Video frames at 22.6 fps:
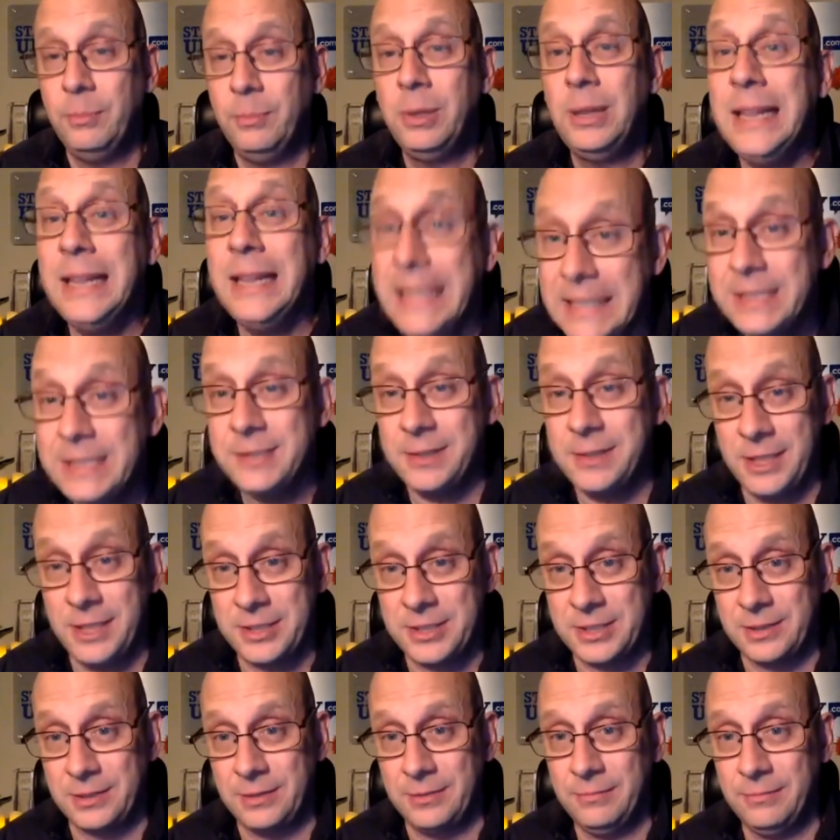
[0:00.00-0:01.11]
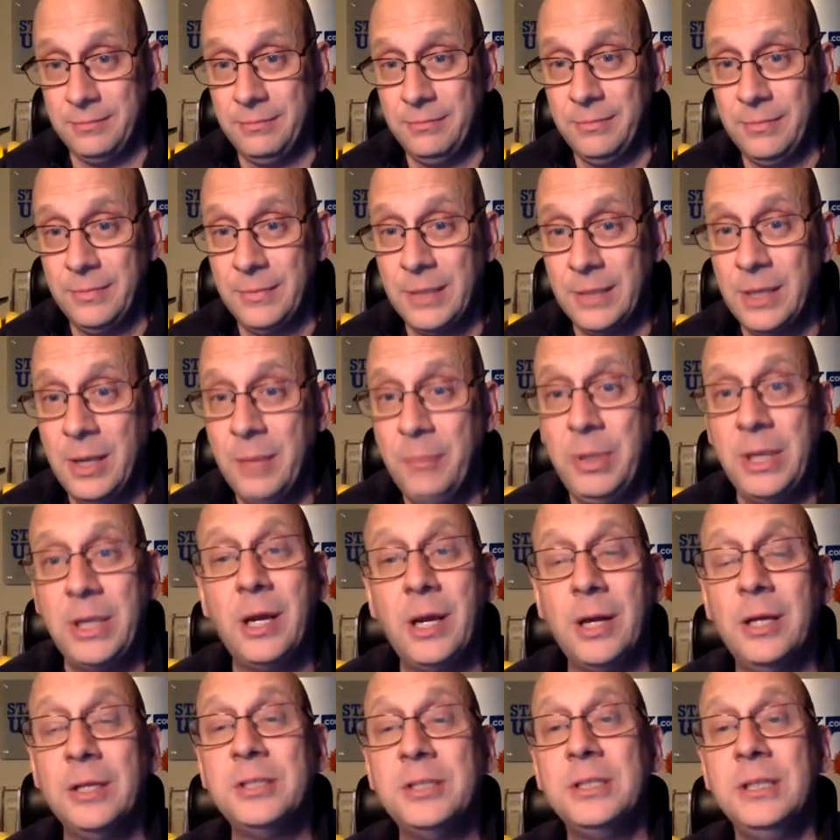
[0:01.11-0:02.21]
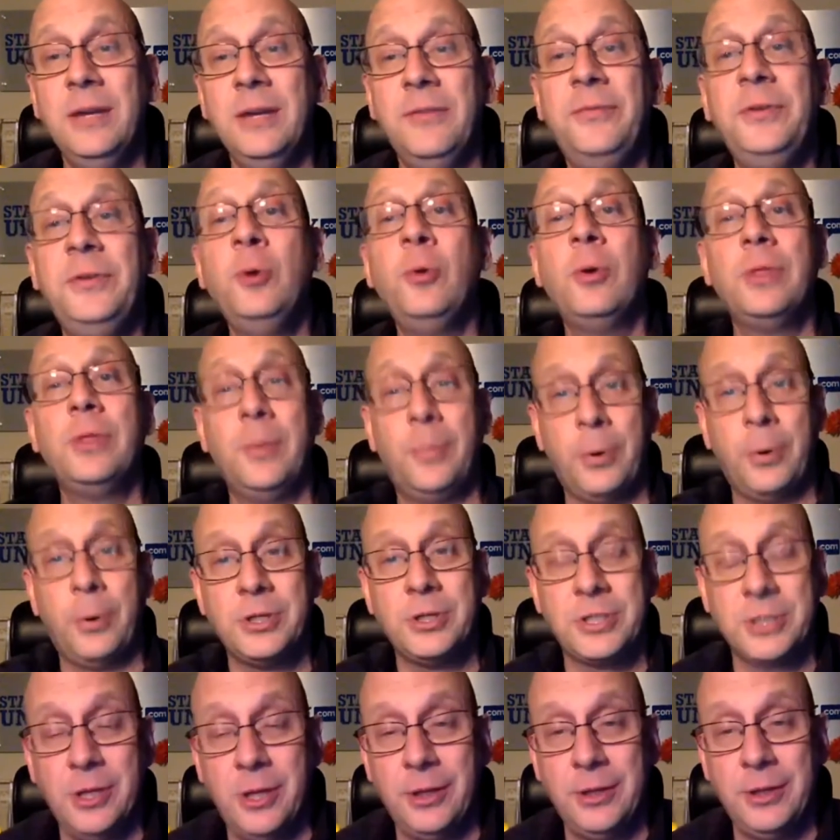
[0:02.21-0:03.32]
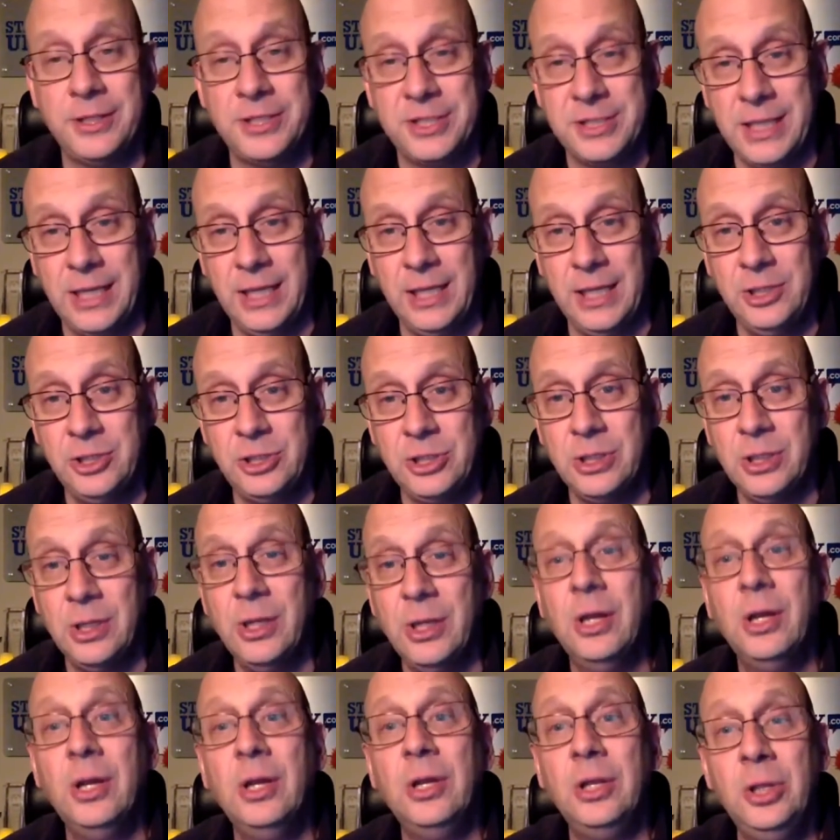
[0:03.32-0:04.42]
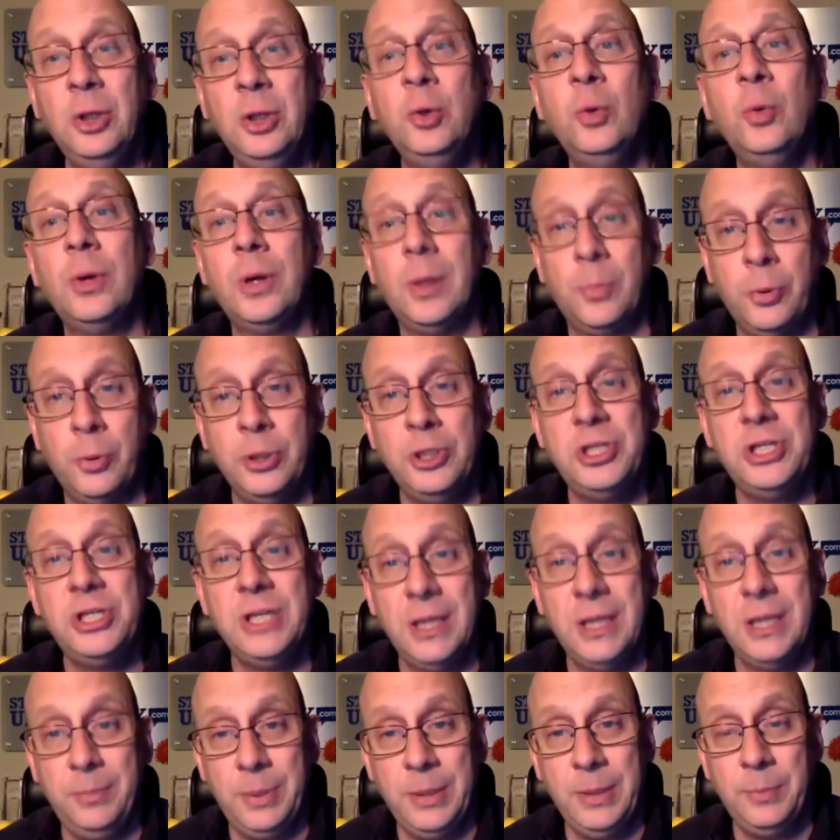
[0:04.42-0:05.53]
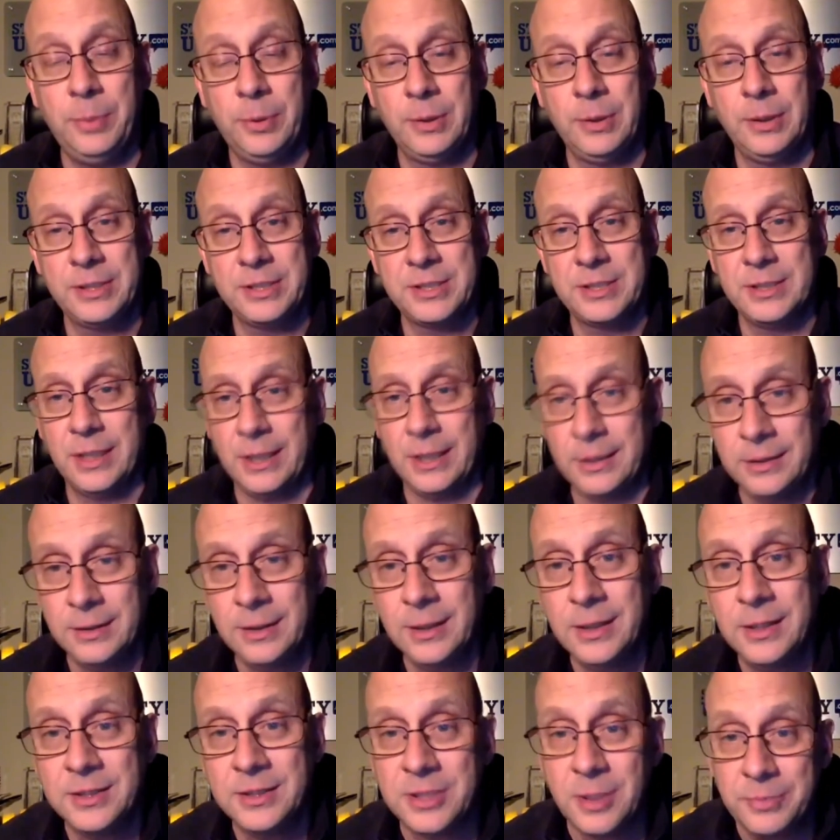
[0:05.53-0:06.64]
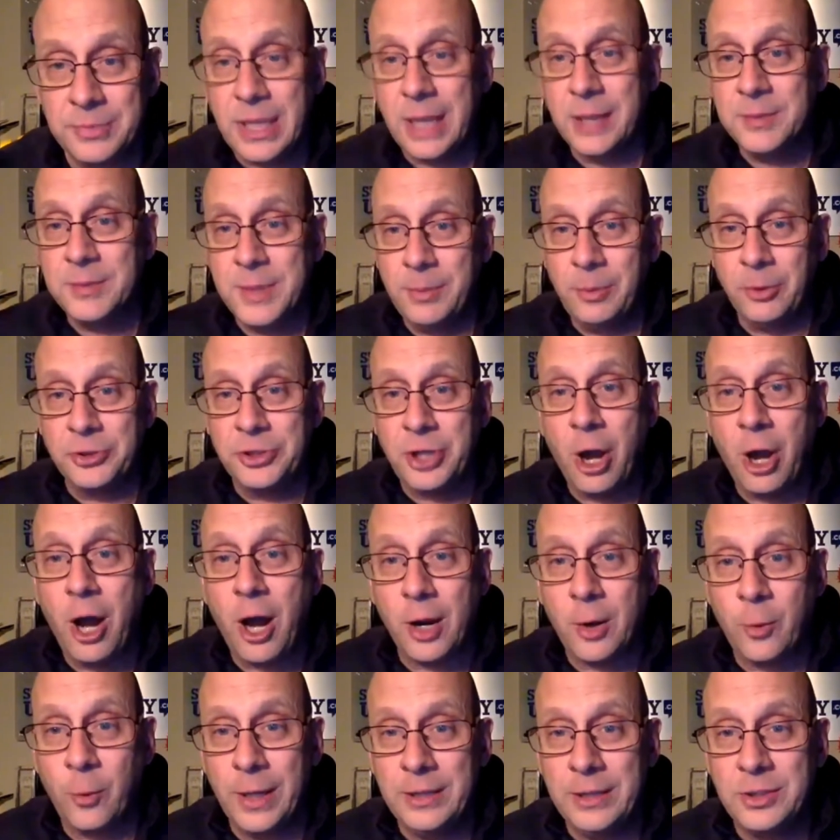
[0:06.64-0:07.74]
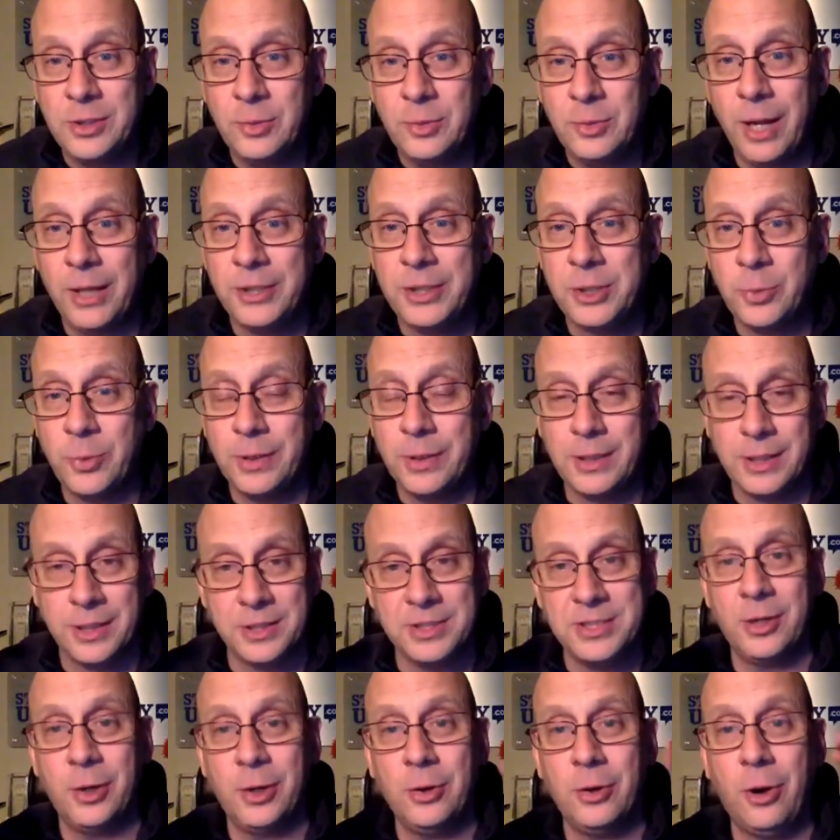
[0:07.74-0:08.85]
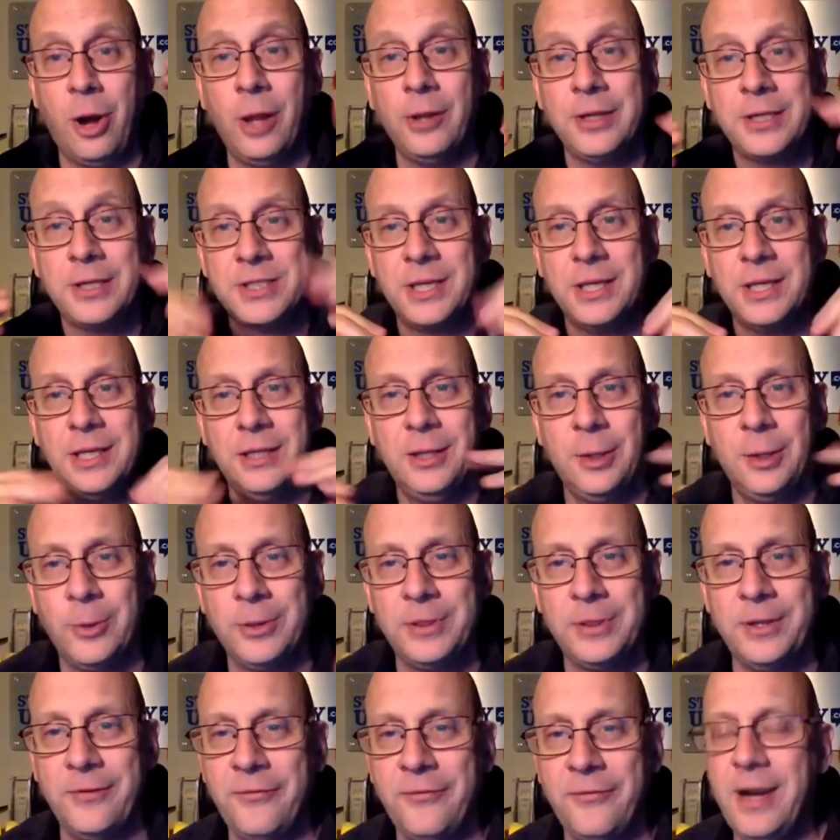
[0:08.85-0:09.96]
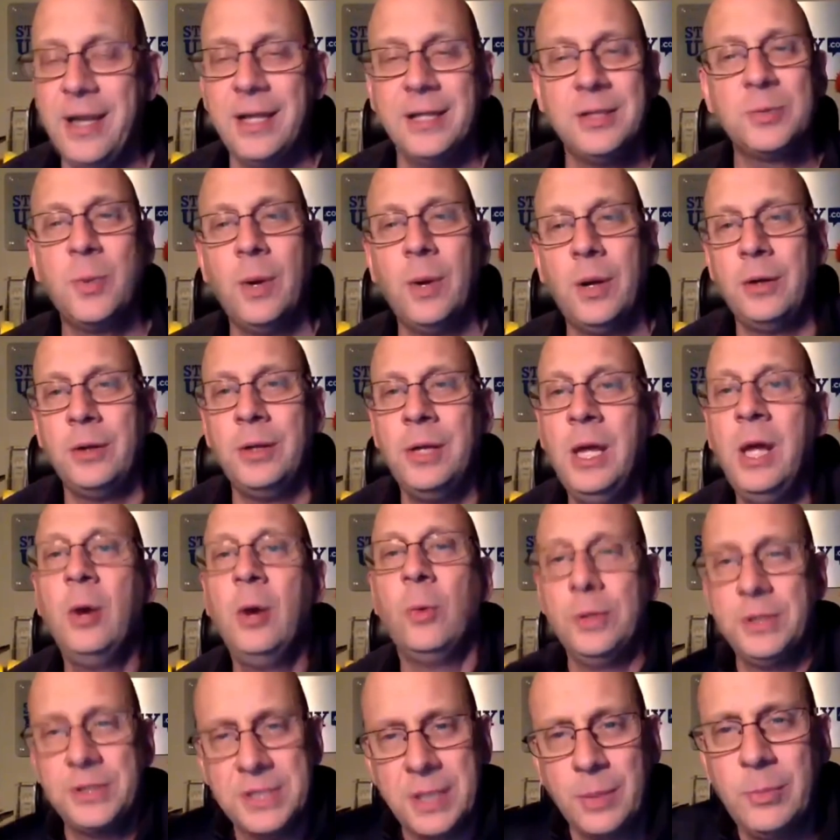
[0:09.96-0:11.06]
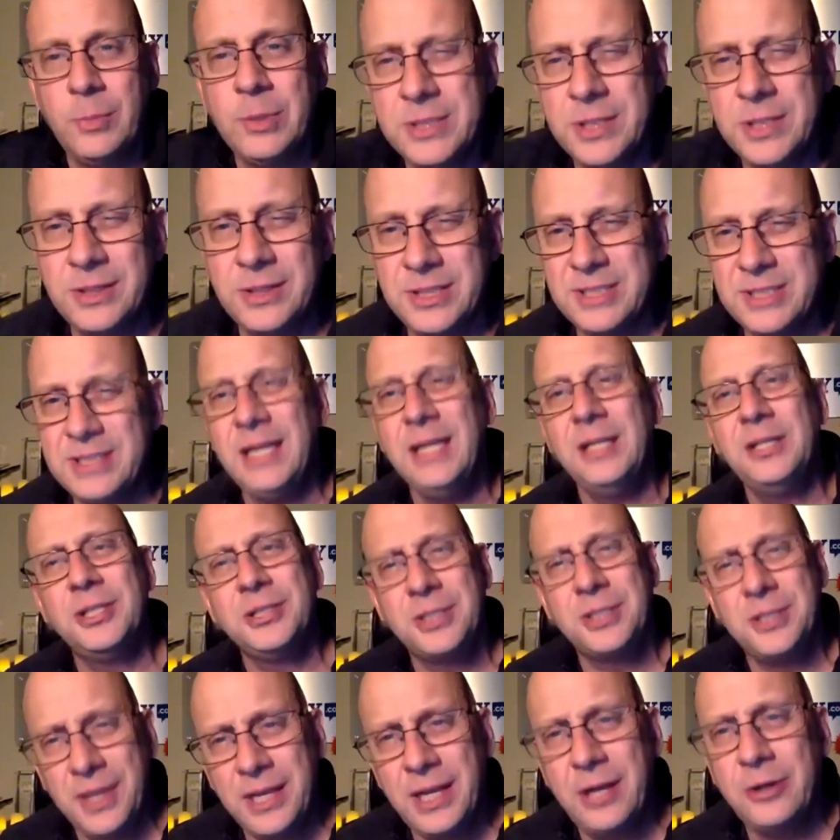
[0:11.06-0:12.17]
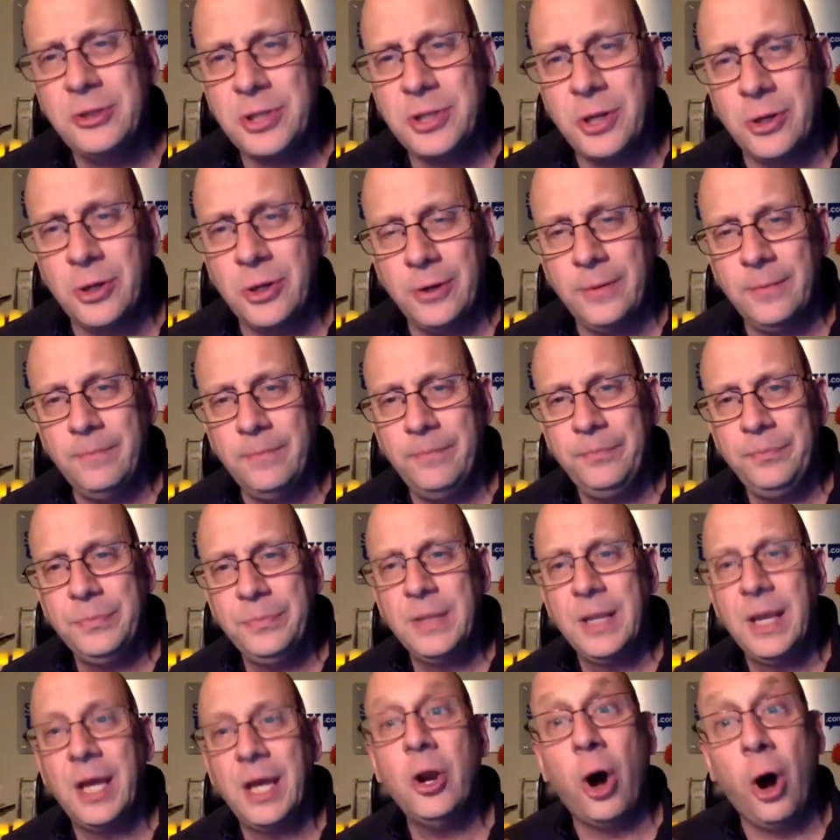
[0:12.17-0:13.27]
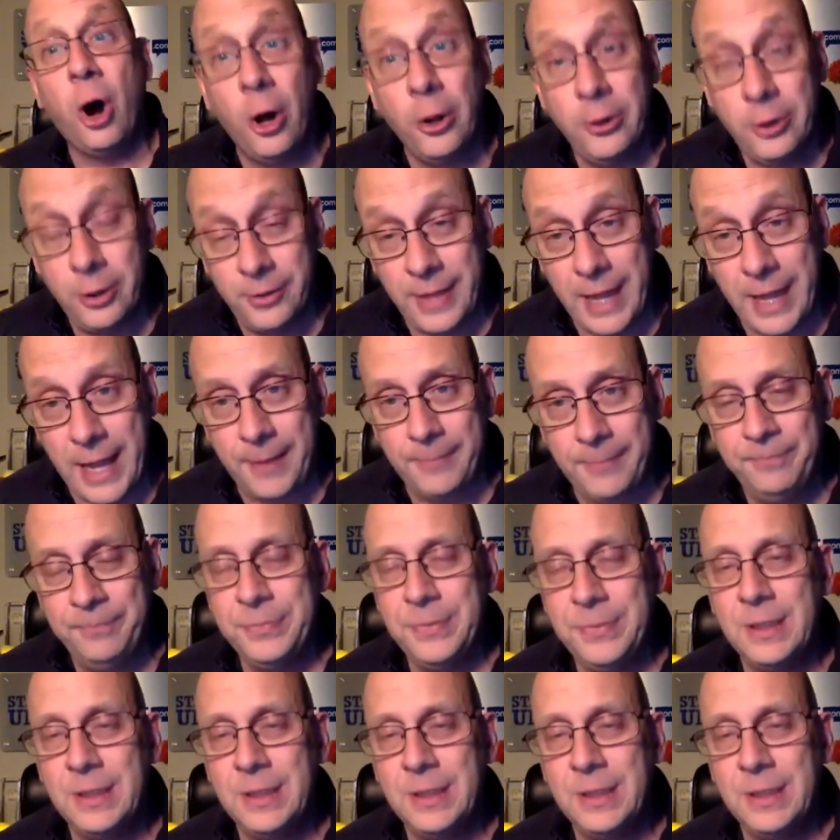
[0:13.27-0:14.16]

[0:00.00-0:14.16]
Please listen, because if you were the person on the stage, you would appreciate people listening. Sometimes people talk way too much because they're all excited. They're with their friends. Well, when someone's on stage, it's their turn, and honor that.